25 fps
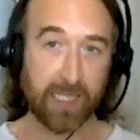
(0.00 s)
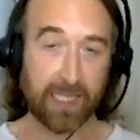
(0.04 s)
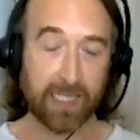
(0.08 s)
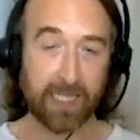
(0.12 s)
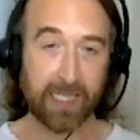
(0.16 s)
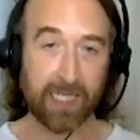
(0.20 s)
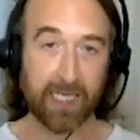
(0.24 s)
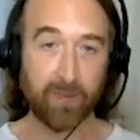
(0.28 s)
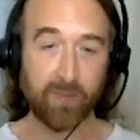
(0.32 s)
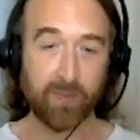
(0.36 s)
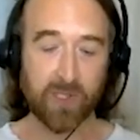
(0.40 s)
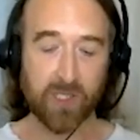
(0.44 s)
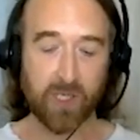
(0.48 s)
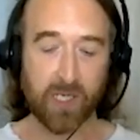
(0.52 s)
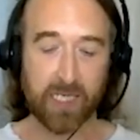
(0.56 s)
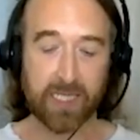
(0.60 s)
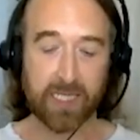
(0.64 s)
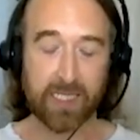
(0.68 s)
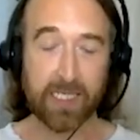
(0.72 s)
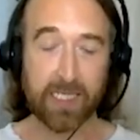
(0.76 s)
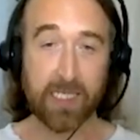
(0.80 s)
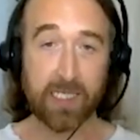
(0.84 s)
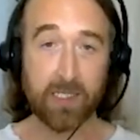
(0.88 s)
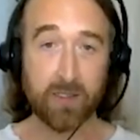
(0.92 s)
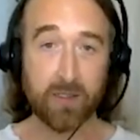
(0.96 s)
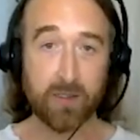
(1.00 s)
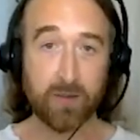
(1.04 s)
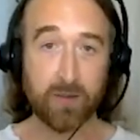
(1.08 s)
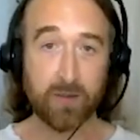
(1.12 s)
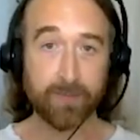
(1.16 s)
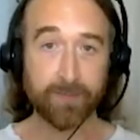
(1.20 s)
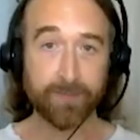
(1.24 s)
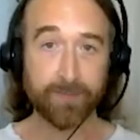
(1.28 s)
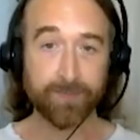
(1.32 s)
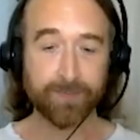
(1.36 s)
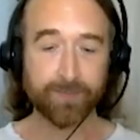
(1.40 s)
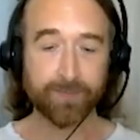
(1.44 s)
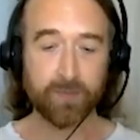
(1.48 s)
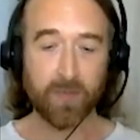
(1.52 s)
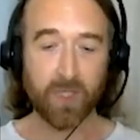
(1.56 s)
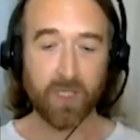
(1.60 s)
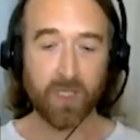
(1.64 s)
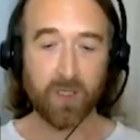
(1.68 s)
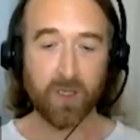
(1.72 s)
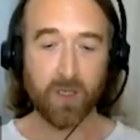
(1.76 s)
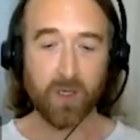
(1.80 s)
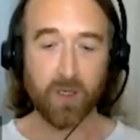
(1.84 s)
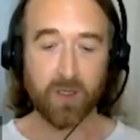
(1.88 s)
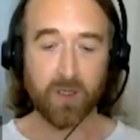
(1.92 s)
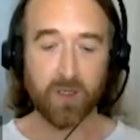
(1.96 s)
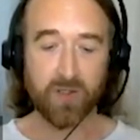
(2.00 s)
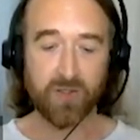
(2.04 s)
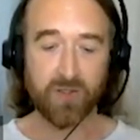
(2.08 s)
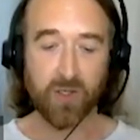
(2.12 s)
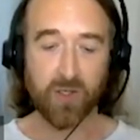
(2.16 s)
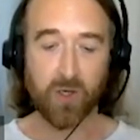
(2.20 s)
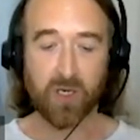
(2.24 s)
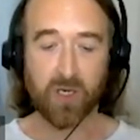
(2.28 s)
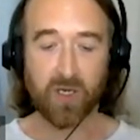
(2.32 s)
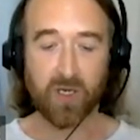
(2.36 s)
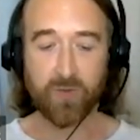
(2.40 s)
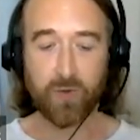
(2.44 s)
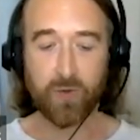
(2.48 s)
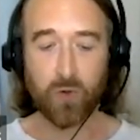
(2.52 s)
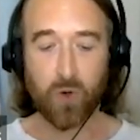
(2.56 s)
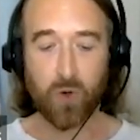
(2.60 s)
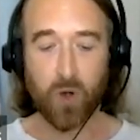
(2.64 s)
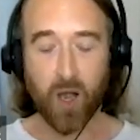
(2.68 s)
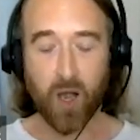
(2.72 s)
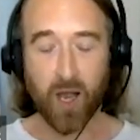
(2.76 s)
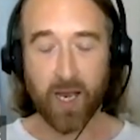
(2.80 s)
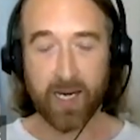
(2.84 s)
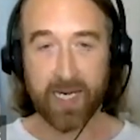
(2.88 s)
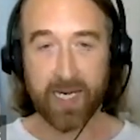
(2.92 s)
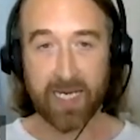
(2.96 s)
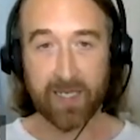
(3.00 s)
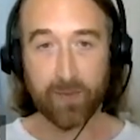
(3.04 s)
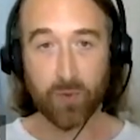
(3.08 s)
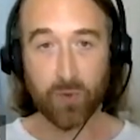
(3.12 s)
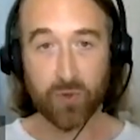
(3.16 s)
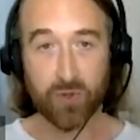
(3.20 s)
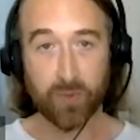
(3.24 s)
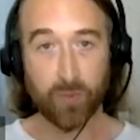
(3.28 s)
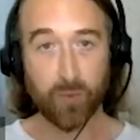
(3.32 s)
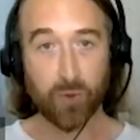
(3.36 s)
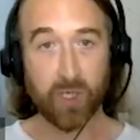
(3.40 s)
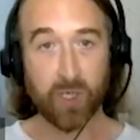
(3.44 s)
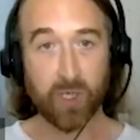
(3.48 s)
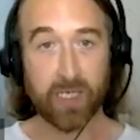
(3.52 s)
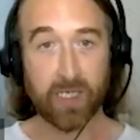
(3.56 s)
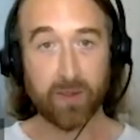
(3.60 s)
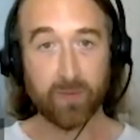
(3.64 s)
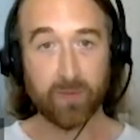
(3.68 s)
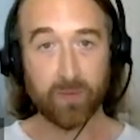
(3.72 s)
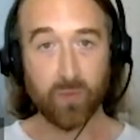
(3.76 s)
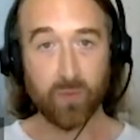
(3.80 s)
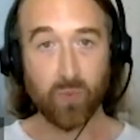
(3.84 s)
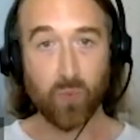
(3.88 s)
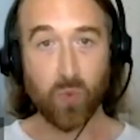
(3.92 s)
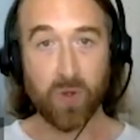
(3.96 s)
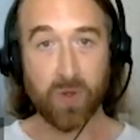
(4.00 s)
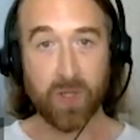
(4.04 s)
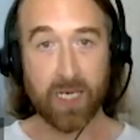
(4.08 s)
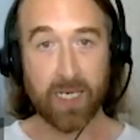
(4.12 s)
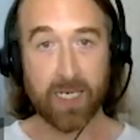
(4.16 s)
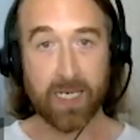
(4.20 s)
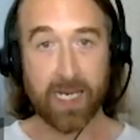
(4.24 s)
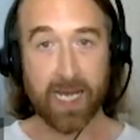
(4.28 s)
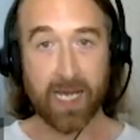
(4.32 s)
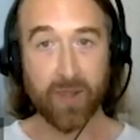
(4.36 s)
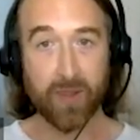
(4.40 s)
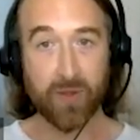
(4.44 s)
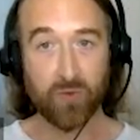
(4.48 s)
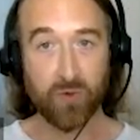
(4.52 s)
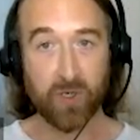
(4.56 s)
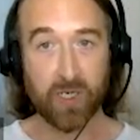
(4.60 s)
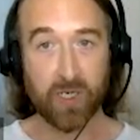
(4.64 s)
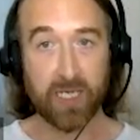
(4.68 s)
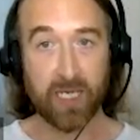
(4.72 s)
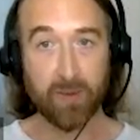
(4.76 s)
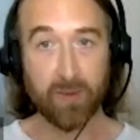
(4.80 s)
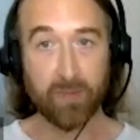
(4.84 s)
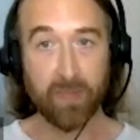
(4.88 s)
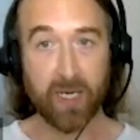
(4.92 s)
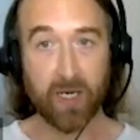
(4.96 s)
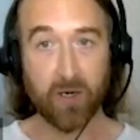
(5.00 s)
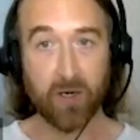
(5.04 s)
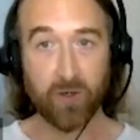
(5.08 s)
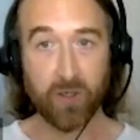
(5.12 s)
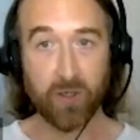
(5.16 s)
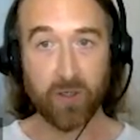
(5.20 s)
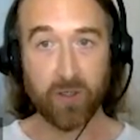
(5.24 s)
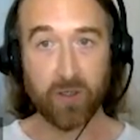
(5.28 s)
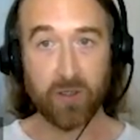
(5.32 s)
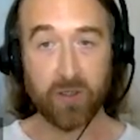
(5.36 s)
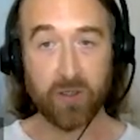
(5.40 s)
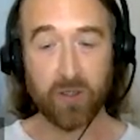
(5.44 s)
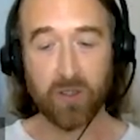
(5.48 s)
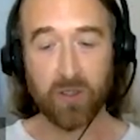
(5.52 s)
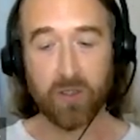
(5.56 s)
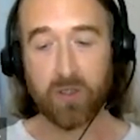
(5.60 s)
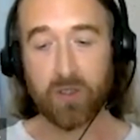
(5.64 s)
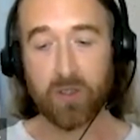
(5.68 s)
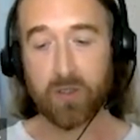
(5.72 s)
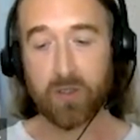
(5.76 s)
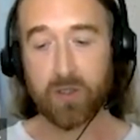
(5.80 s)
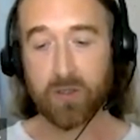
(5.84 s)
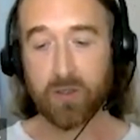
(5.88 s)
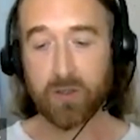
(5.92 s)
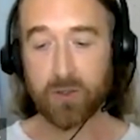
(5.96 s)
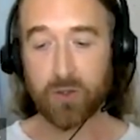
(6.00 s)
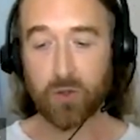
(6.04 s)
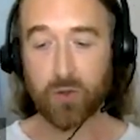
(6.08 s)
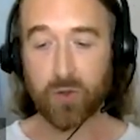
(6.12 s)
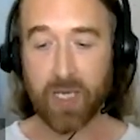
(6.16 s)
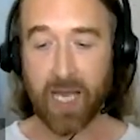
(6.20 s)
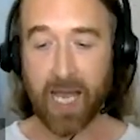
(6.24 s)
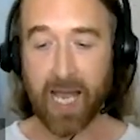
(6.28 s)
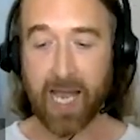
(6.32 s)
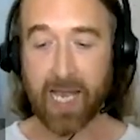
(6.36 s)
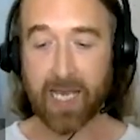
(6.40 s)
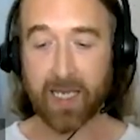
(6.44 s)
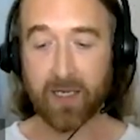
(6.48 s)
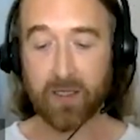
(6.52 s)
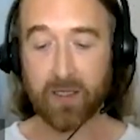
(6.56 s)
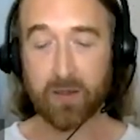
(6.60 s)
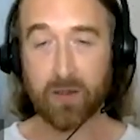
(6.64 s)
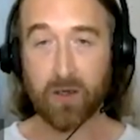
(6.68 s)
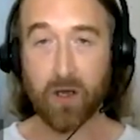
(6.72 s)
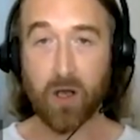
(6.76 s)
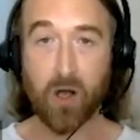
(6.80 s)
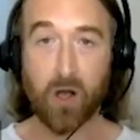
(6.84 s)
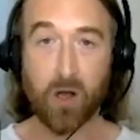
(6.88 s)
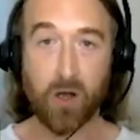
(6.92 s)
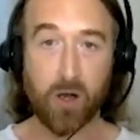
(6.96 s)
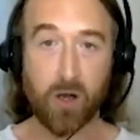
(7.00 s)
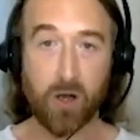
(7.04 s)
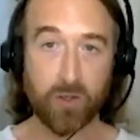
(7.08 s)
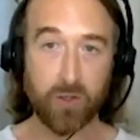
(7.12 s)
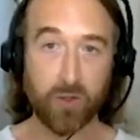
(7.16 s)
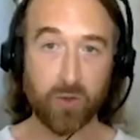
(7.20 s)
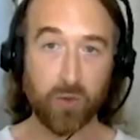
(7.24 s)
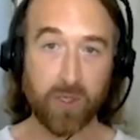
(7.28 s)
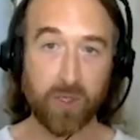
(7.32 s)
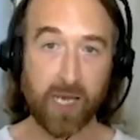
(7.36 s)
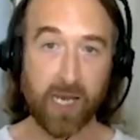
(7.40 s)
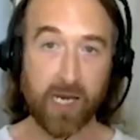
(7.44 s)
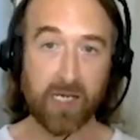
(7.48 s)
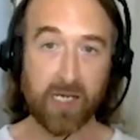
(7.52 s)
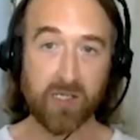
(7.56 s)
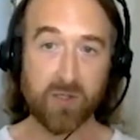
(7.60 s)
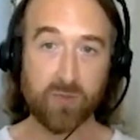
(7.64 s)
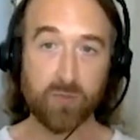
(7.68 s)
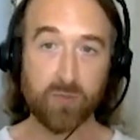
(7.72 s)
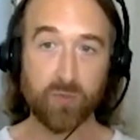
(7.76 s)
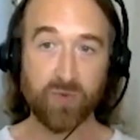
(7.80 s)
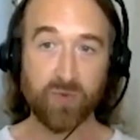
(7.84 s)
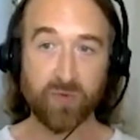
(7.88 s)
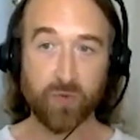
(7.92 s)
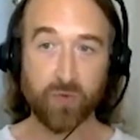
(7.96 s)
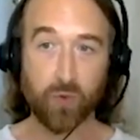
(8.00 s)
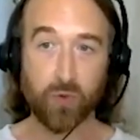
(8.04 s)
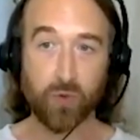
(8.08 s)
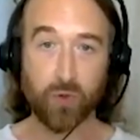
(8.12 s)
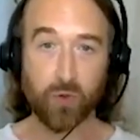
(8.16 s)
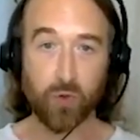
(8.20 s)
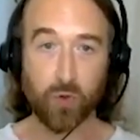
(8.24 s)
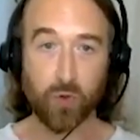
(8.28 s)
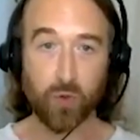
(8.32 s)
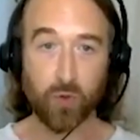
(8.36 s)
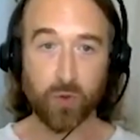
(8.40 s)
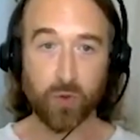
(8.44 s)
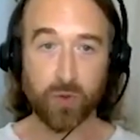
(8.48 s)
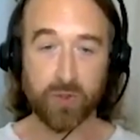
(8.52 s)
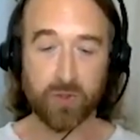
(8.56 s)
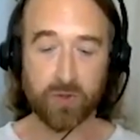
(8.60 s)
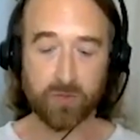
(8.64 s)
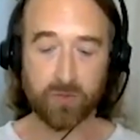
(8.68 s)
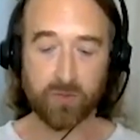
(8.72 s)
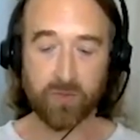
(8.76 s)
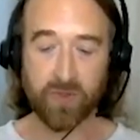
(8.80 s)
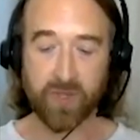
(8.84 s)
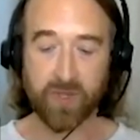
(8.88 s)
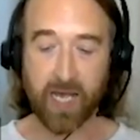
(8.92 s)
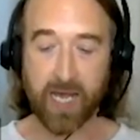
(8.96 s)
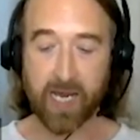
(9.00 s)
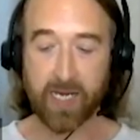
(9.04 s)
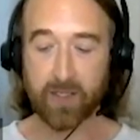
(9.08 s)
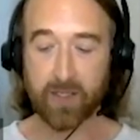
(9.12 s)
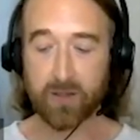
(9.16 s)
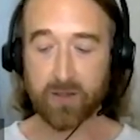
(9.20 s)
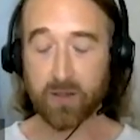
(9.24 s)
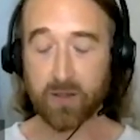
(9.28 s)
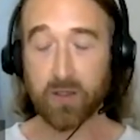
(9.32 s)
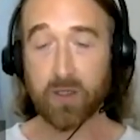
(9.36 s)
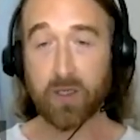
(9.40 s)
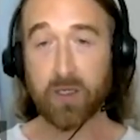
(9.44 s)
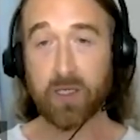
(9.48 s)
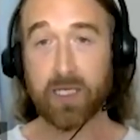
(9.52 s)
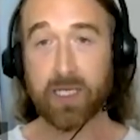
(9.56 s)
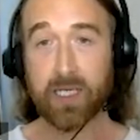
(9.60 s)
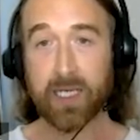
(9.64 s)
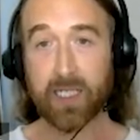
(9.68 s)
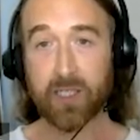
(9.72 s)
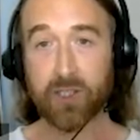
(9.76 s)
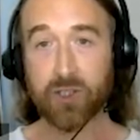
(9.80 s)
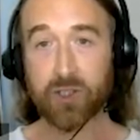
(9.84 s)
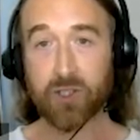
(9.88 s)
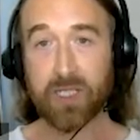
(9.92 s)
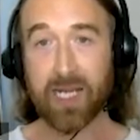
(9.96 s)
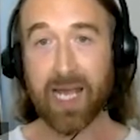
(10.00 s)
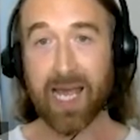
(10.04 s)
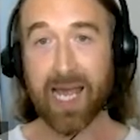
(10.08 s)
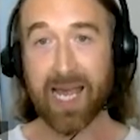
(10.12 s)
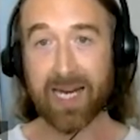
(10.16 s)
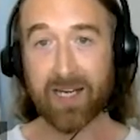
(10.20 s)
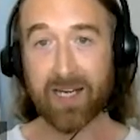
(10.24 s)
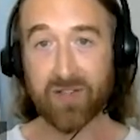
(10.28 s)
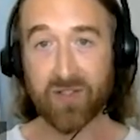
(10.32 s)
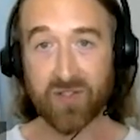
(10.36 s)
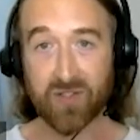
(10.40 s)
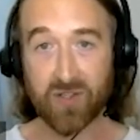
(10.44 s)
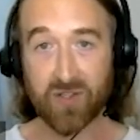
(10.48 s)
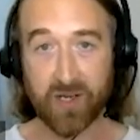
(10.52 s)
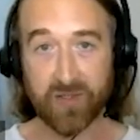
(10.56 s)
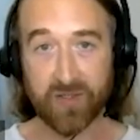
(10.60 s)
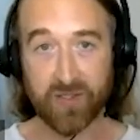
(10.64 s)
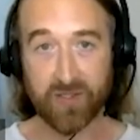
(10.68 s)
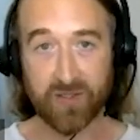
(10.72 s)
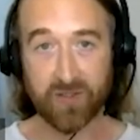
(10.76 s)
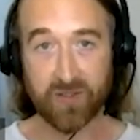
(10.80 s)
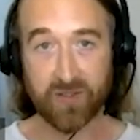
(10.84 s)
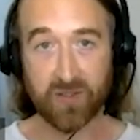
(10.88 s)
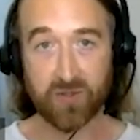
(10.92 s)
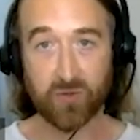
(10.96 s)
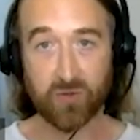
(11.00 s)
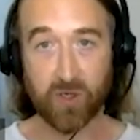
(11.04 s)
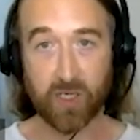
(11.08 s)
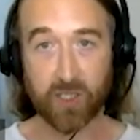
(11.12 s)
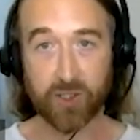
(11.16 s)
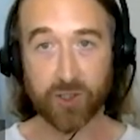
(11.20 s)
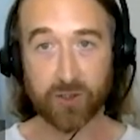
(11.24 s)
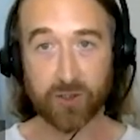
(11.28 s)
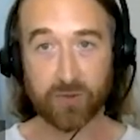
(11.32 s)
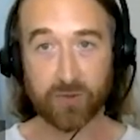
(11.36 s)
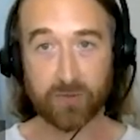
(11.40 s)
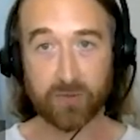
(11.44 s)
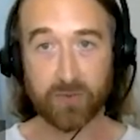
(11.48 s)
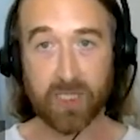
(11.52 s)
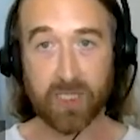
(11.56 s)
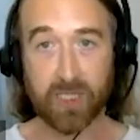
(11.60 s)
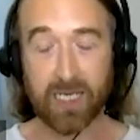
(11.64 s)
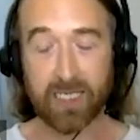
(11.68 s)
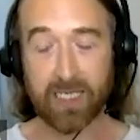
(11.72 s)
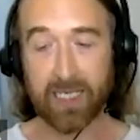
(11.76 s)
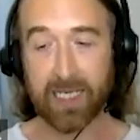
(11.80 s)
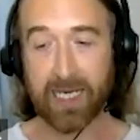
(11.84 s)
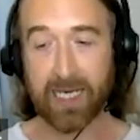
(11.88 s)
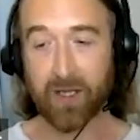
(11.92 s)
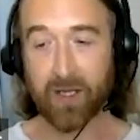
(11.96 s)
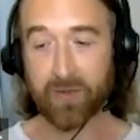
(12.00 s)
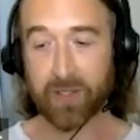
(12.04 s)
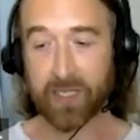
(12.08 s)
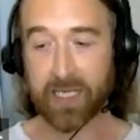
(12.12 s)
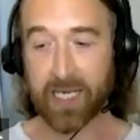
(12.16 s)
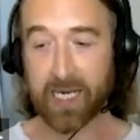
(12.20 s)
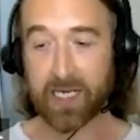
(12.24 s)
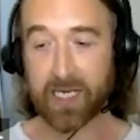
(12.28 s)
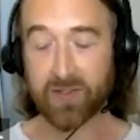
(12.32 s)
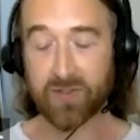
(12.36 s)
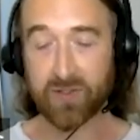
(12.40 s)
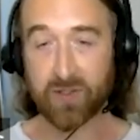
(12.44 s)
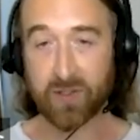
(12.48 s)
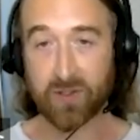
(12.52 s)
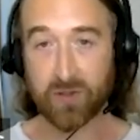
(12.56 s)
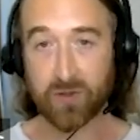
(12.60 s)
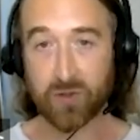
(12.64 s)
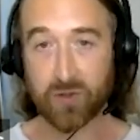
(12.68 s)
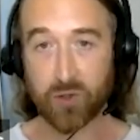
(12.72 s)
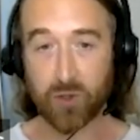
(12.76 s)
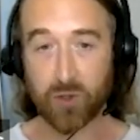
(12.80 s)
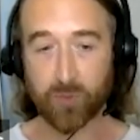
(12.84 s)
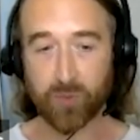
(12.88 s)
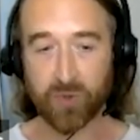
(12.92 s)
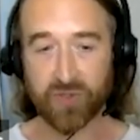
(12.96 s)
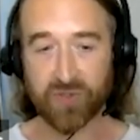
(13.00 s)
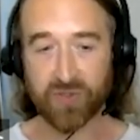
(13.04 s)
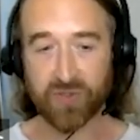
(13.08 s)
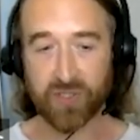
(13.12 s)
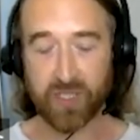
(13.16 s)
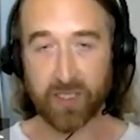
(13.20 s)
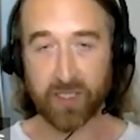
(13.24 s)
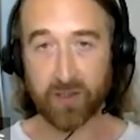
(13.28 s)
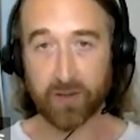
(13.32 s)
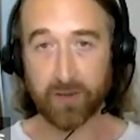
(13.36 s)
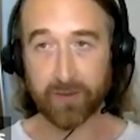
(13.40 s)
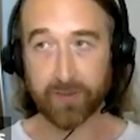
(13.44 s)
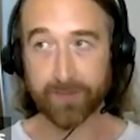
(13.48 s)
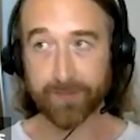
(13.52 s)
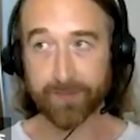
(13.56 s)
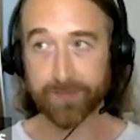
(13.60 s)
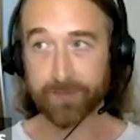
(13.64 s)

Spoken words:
in claims like these. So if you're unable to bring it within that 3 year period, you can argue your case before the court that it should exercise its discretion and allow the cases to proceed.